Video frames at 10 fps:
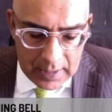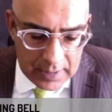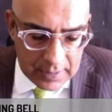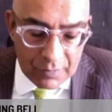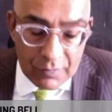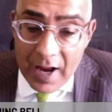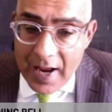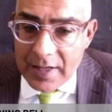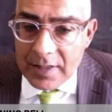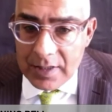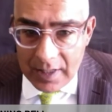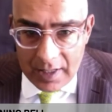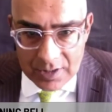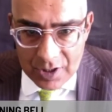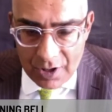the rand
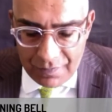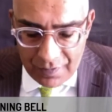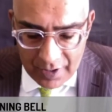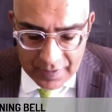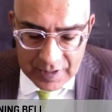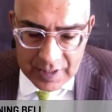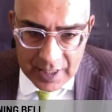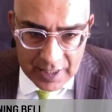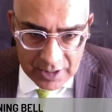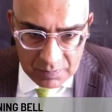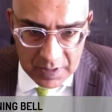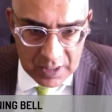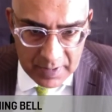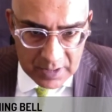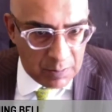so far this year has been the
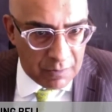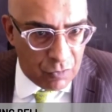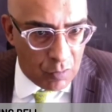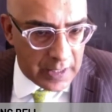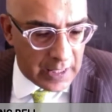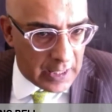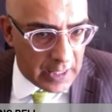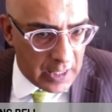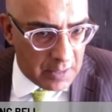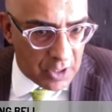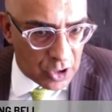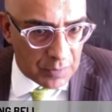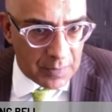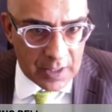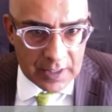best performing emerging
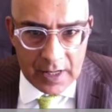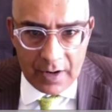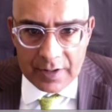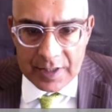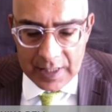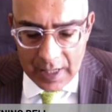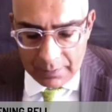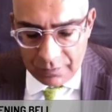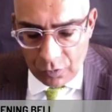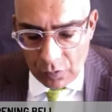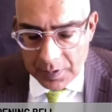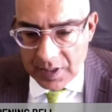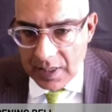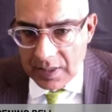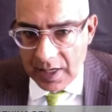market currency, up
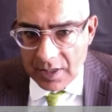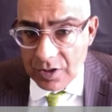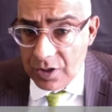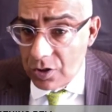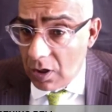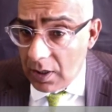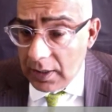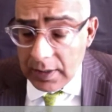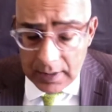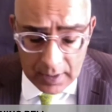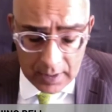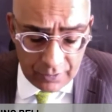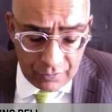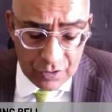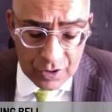4% against the dollar
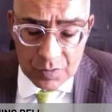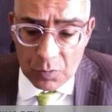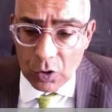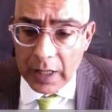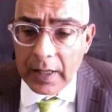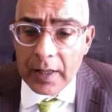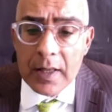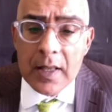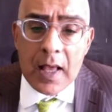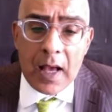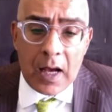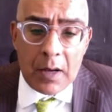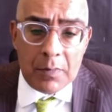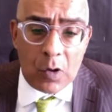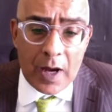through this morning.
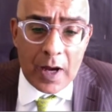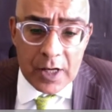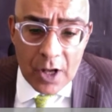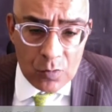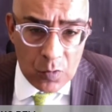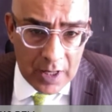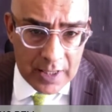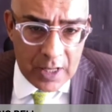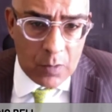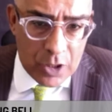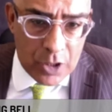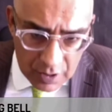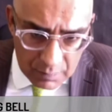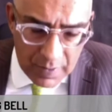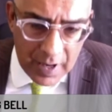Quite noteworthy when you
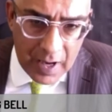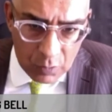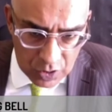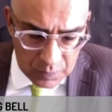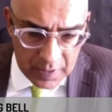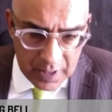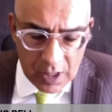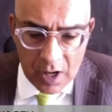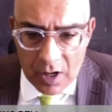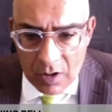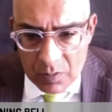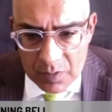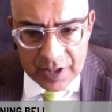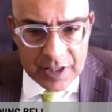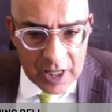compare what's been going on with
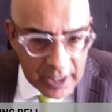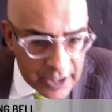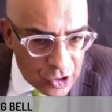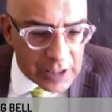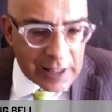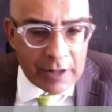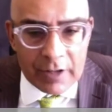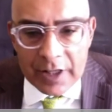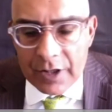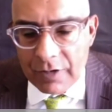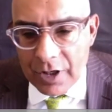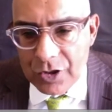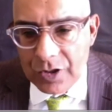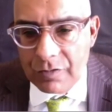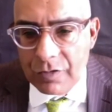the Turkish lira, the
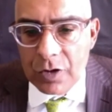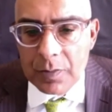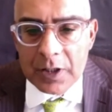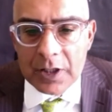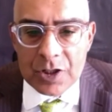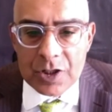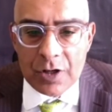Russian ruble, and so